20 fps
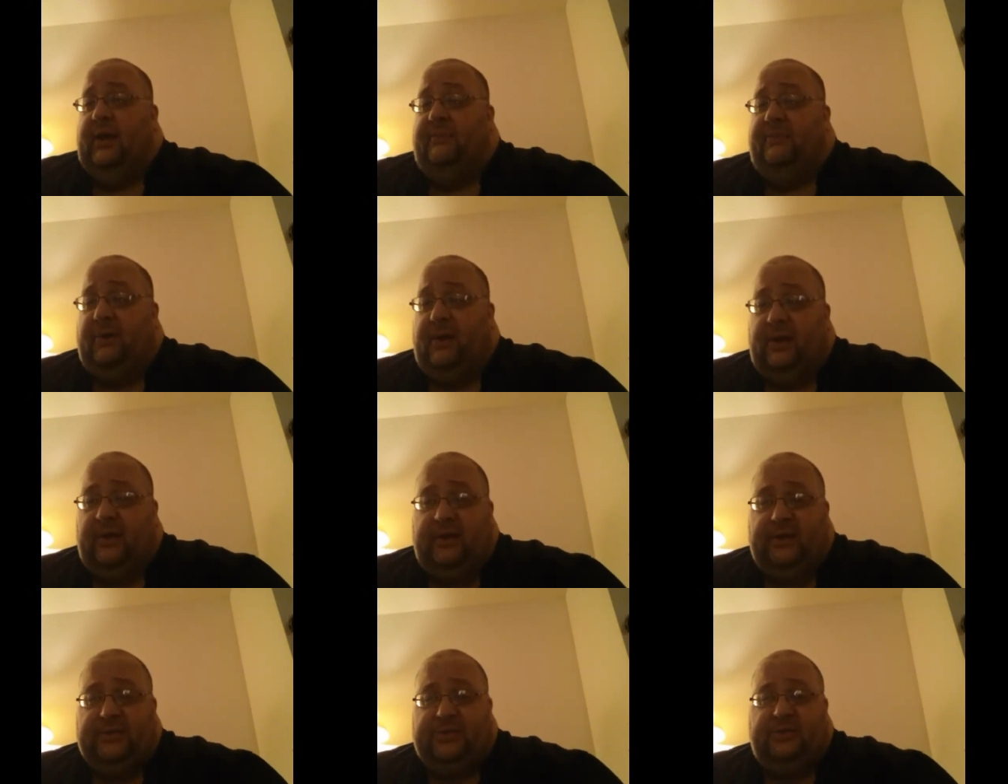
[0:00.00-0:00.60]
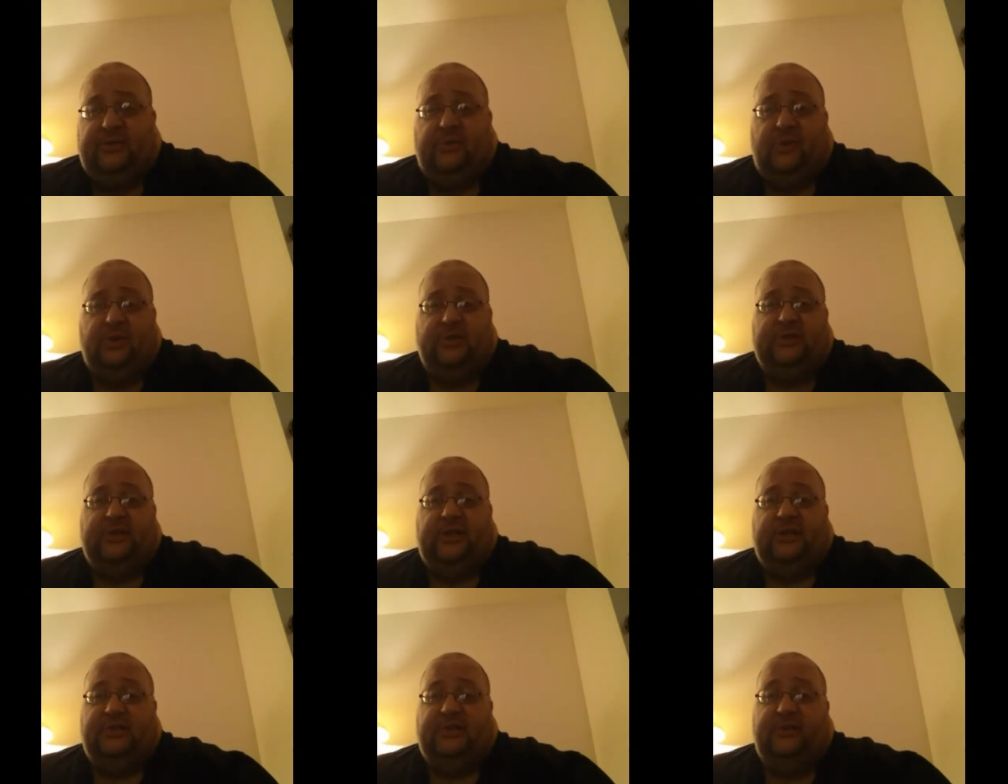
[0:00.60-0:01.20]
If Brock Lesnar
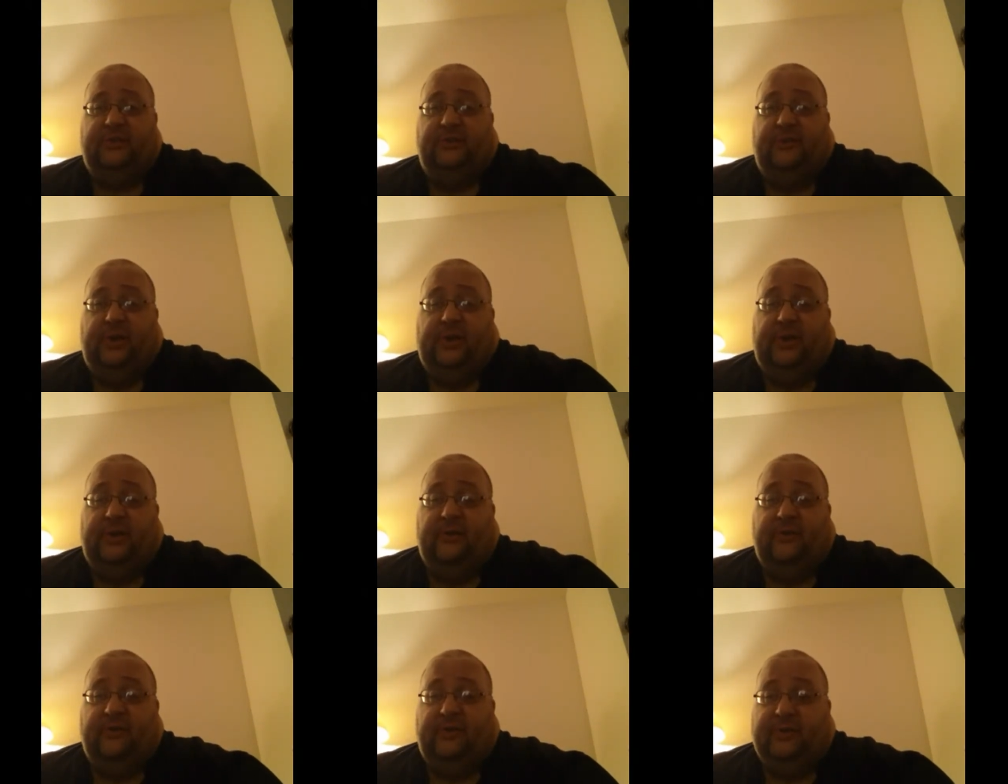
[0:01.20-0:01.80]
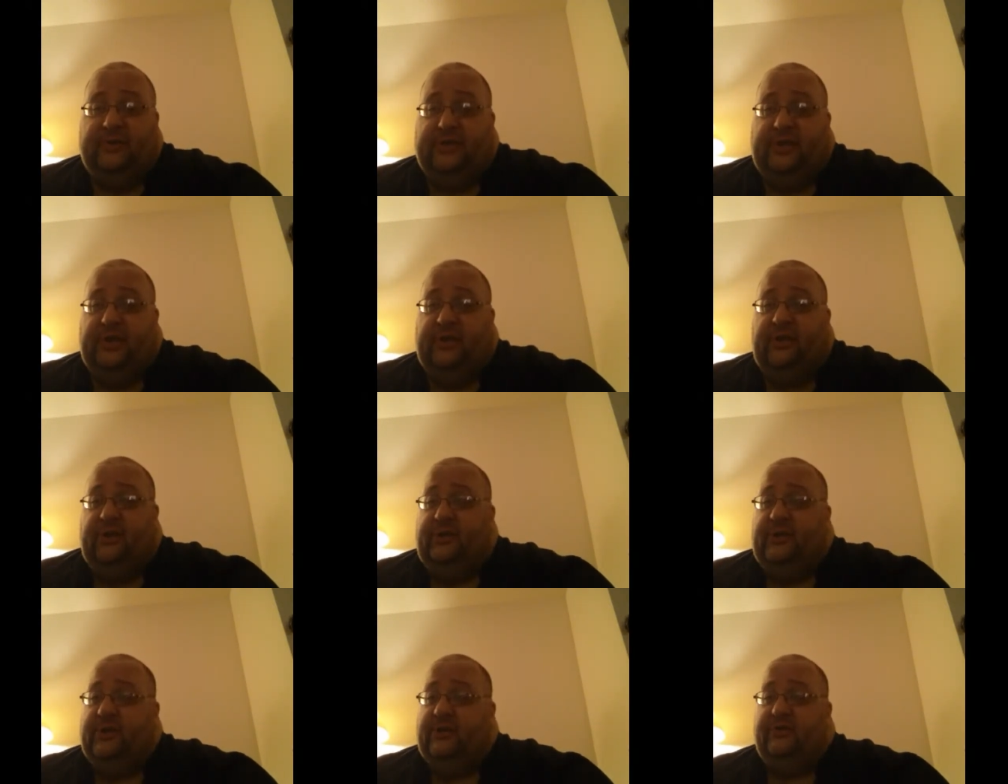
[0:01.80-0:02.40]
walks out to the ring, the first
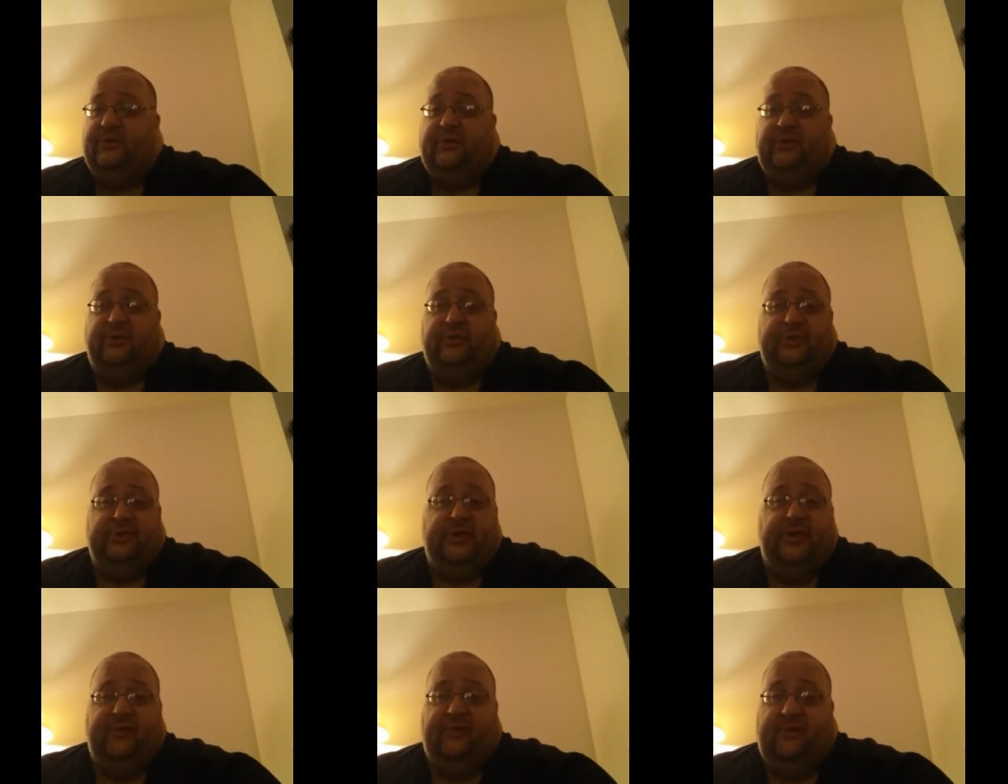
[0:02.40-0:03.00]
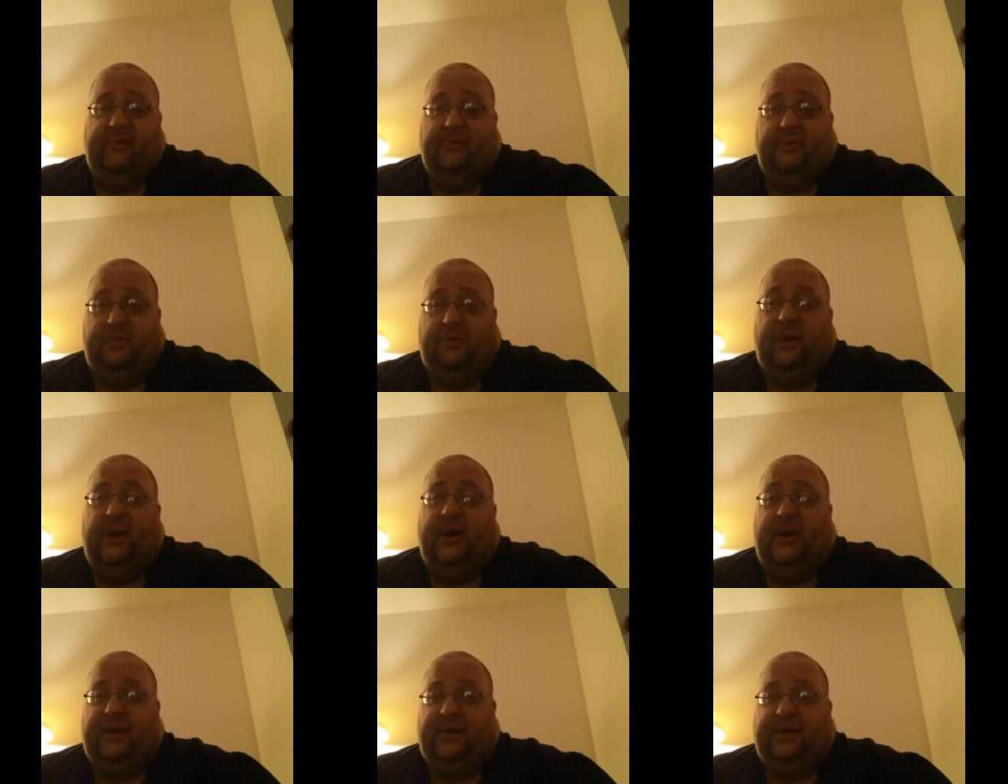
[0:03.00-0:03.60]
thing you don't do is give him a
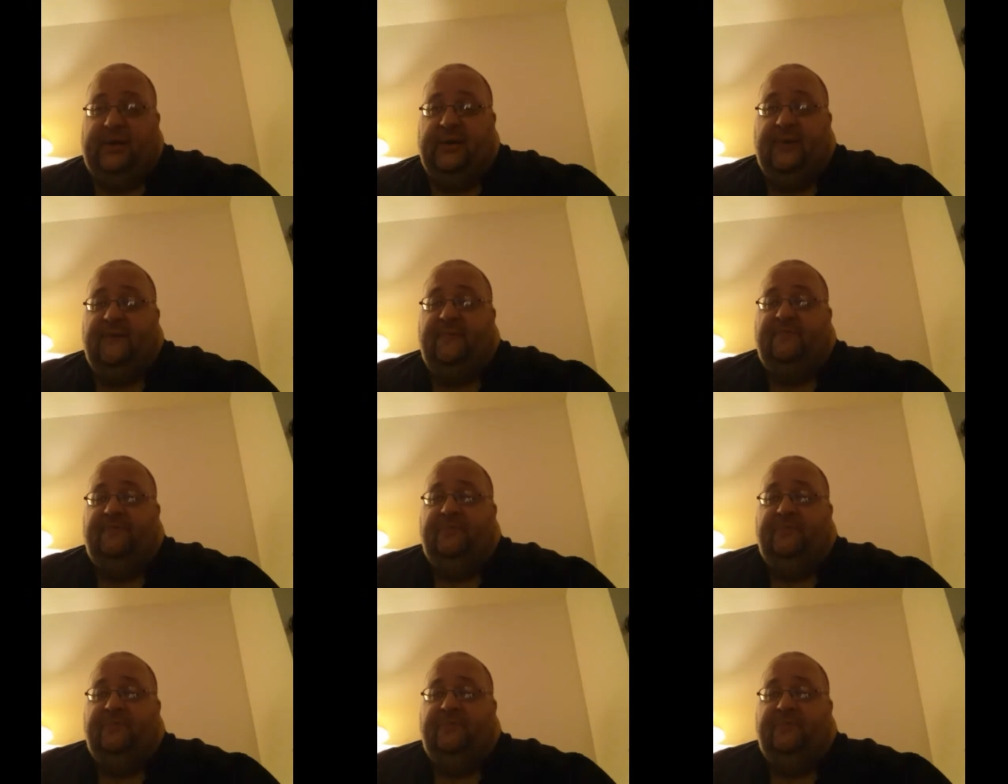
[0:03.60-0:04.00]
mic.